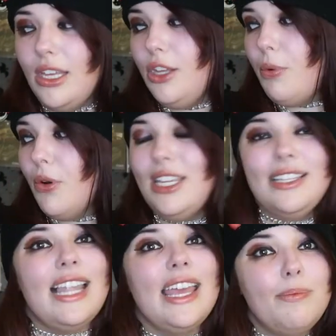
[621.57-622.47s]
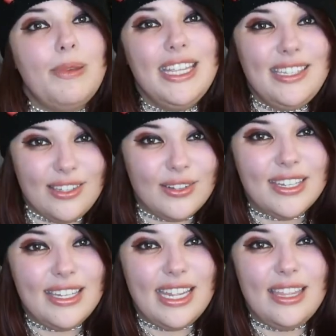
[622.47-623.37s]
you put these layered pieces
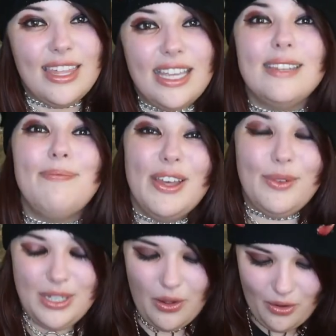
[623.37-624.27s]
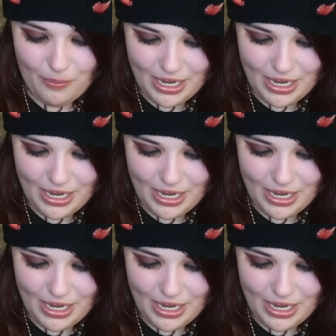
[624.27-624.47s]
underneath it to build it up,